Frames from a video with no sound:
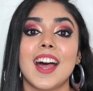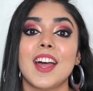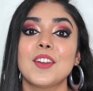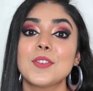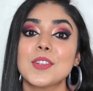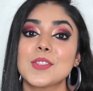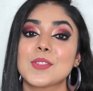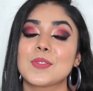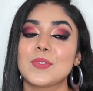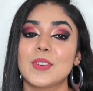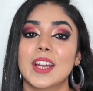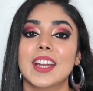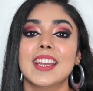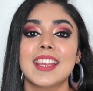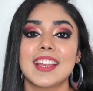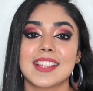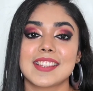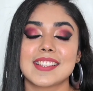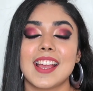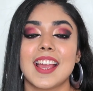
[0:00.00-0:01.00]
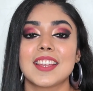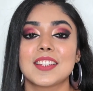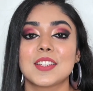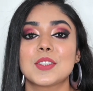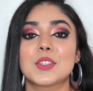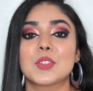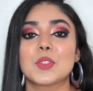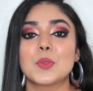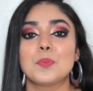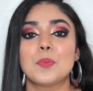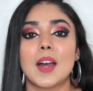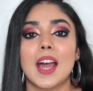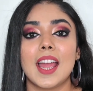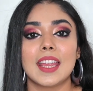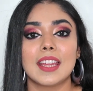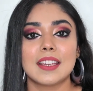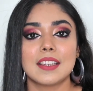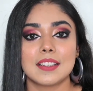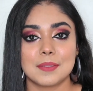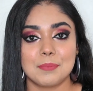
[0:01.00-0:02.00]
I was very excited to
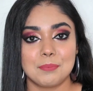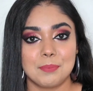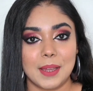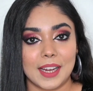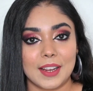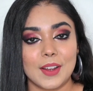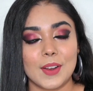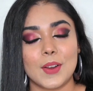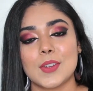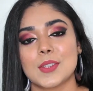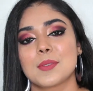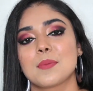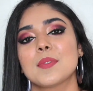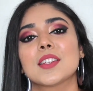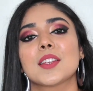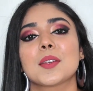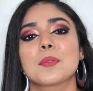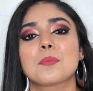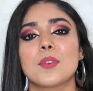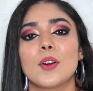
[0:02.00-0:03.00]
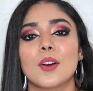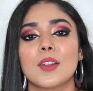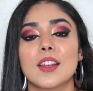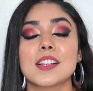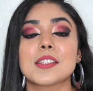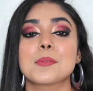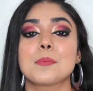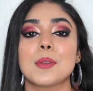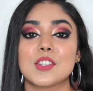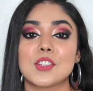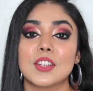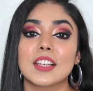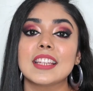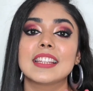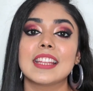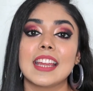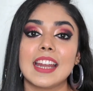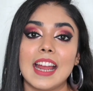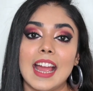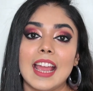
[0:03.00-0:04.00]
buy Becca Cosmetics products, especially
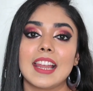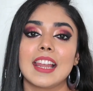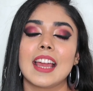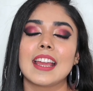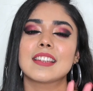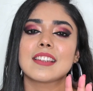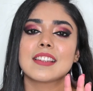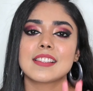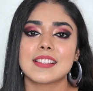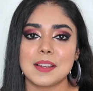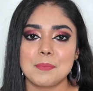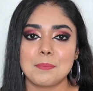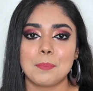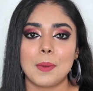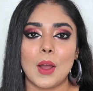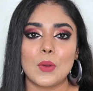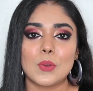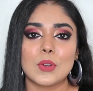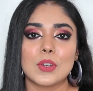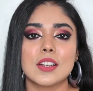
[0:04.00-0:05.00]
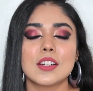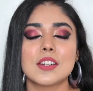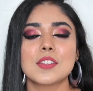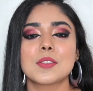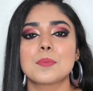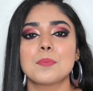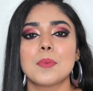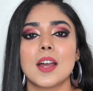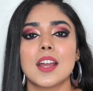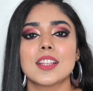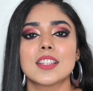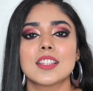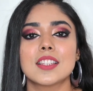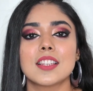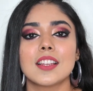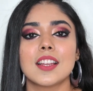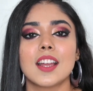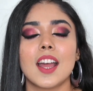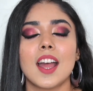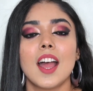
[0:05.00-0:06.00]
their highlighters and powders, but
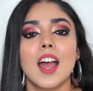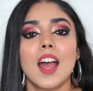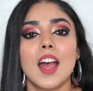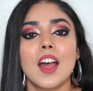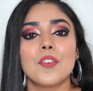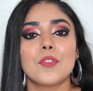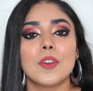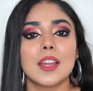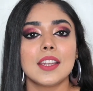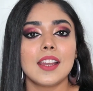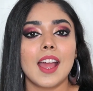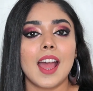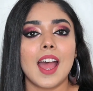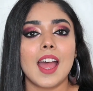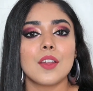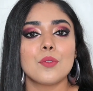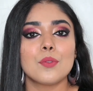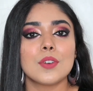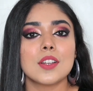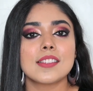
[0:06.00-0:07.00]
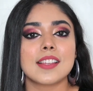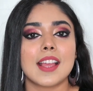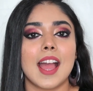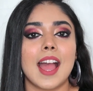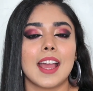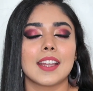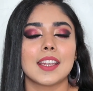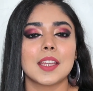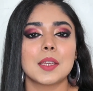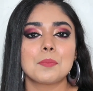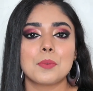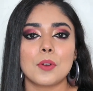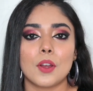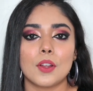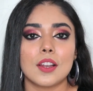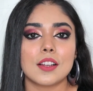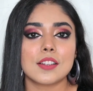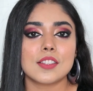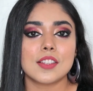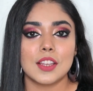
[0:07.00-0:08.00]
when I was adding
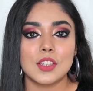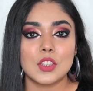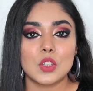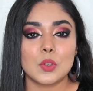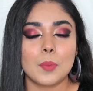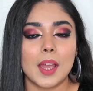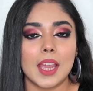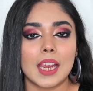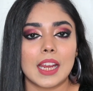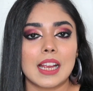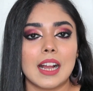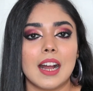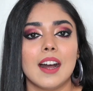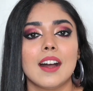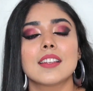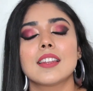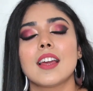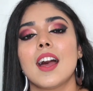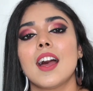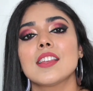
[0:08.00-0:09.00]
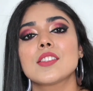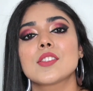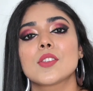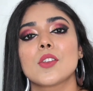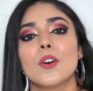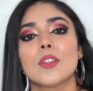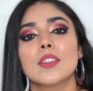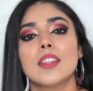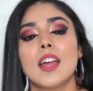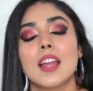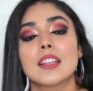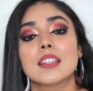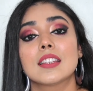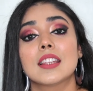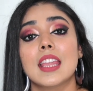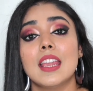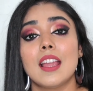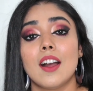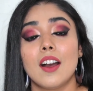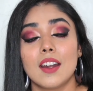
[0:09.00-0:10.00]
products into my cart, I saw that
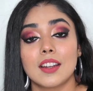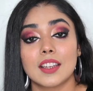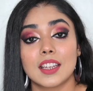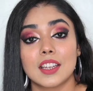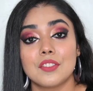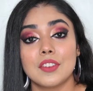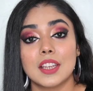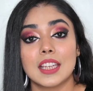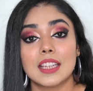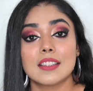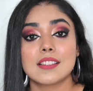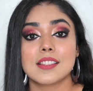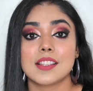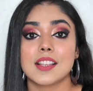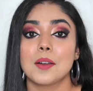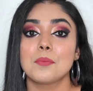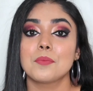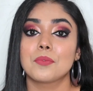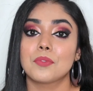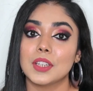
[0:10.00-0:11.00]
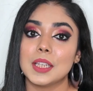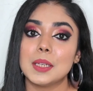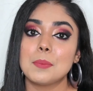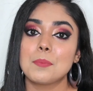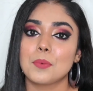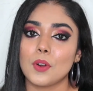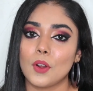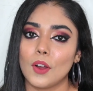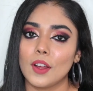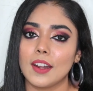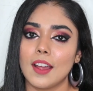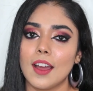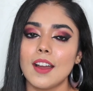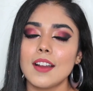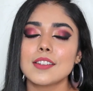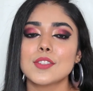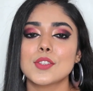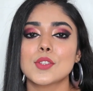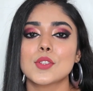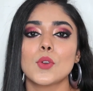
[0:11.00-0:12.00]
they are giving some free
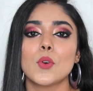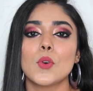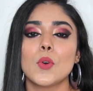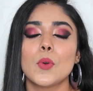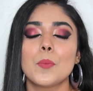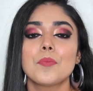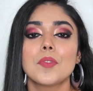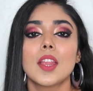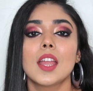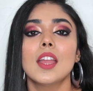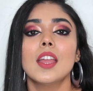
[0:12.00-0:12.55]
products. So